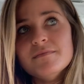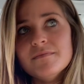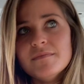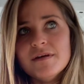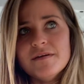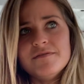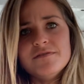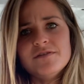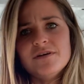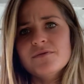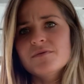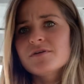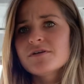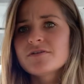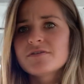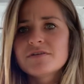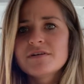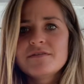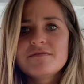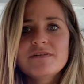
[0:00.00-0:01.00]
if they're at
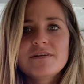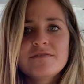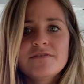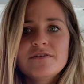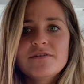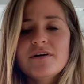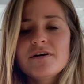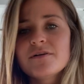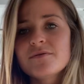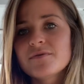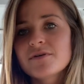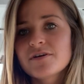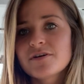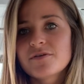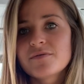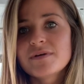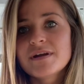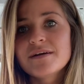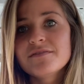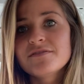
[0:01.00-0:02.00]
work, or even if they're not at work or
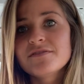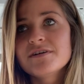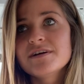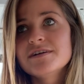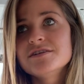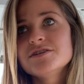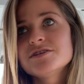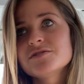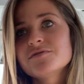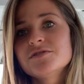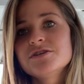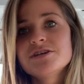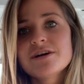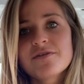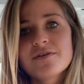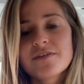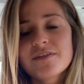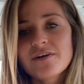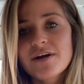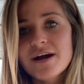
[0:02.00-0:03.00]
whatever, and just go and shower
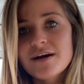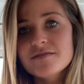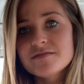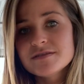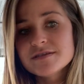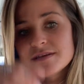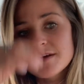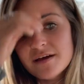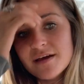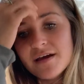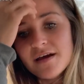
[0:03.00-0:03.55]
at their house,